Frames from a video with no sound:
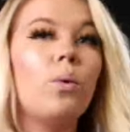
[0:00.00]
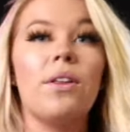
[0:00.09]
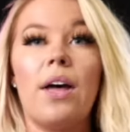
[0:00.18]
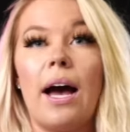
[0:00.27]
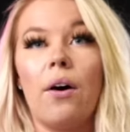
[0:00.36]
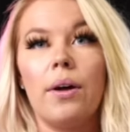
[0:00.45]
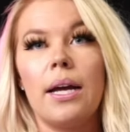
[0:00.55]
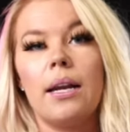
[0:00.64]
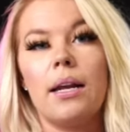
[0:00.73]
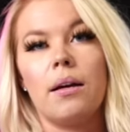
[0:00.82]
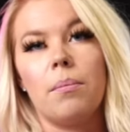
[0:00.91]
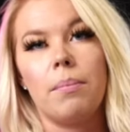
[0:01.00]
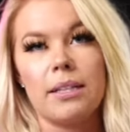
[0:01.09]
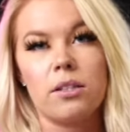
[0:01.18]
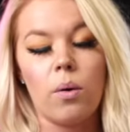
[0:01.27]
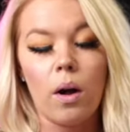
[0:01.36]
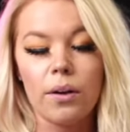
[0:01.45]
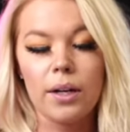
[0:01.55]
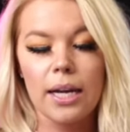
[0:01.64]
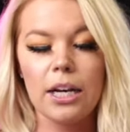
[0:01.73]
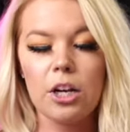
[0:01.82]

without hitting best quality.